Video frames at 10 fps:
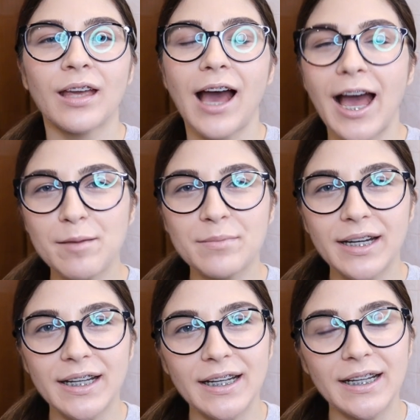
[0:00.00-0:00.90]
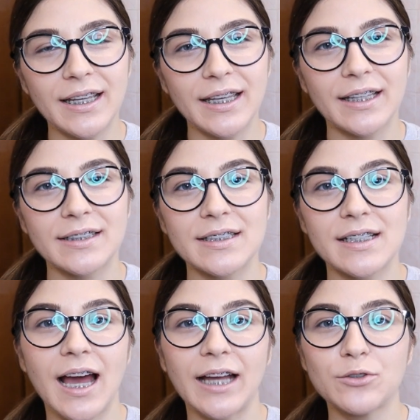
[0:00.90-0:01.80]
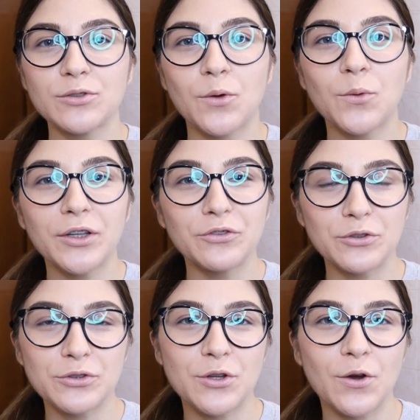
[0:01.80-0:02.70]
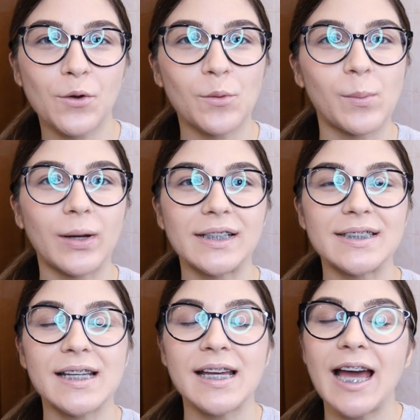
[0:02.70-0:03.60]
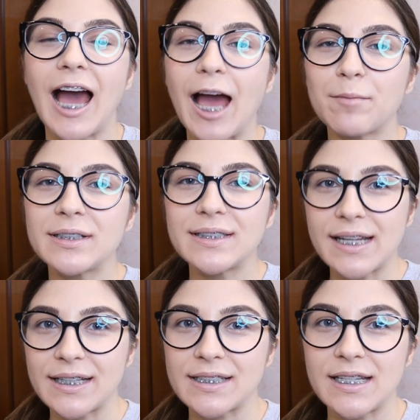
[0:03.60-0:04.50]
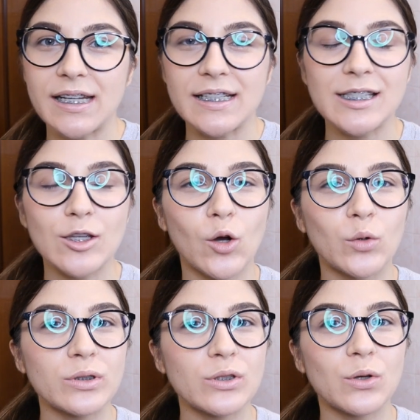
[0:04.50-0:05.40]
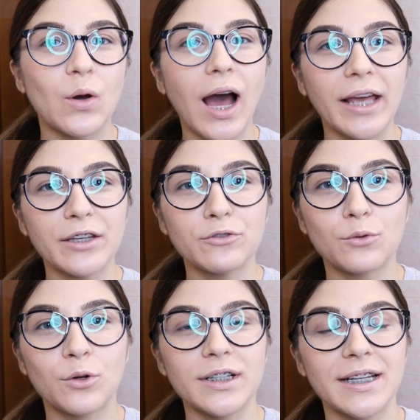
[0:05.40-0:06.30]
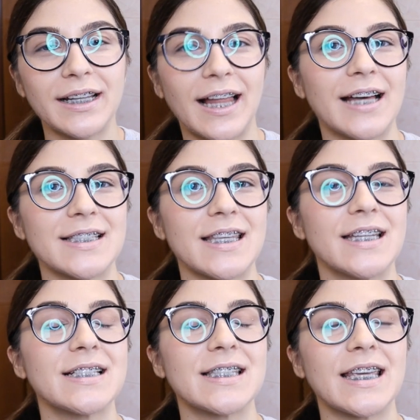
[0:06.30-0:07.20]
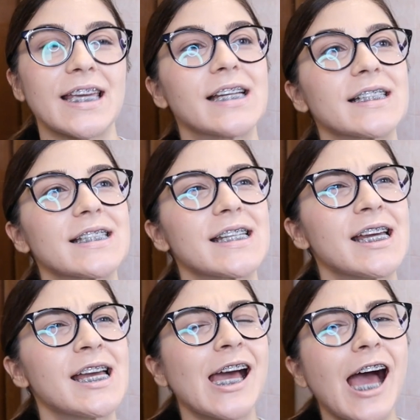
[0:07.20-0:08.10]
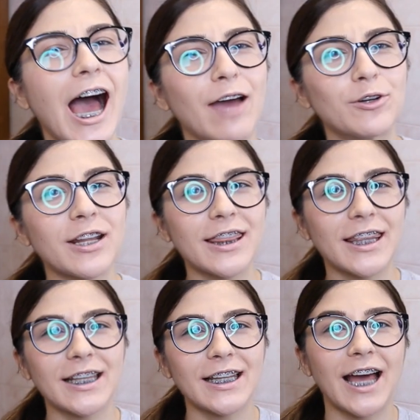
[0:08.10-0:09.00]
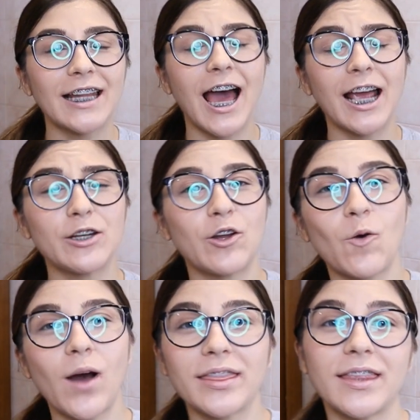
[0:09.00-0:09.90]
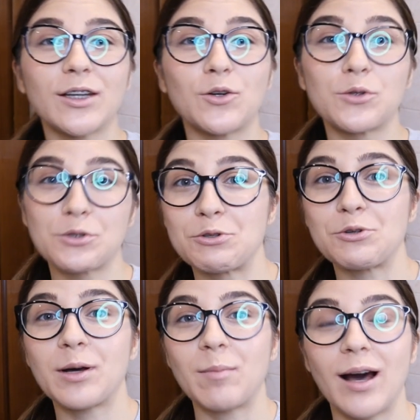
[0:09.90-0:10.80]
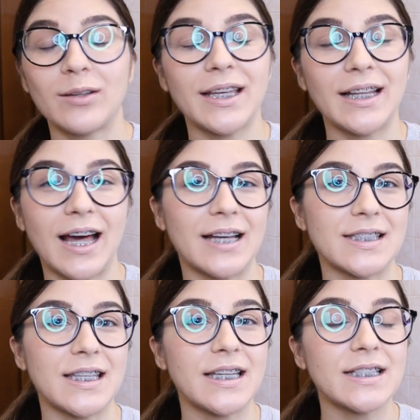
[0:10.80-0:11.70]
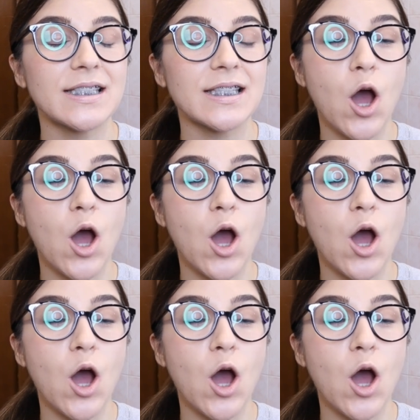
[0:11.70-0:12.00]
I'm Riri and I don't know if you know, but I'm a dentist. Also, I have worn elastics and I want to think that I know a thing or two about elastics.